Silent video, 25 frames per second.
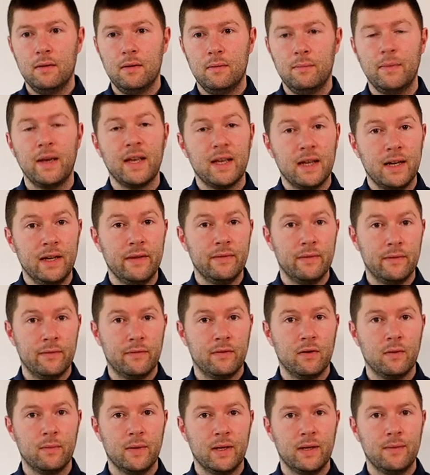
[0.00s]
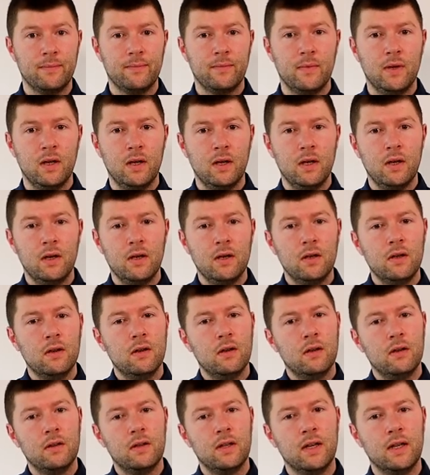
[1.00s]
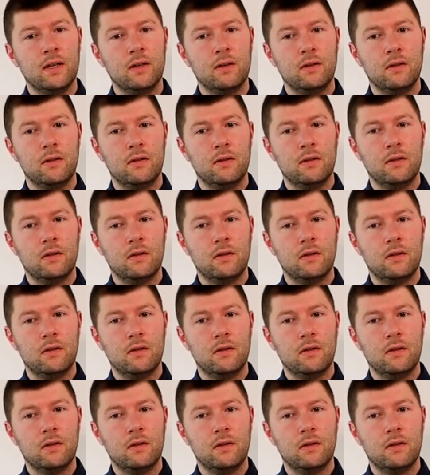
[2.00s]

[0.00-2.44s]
make a living from it, then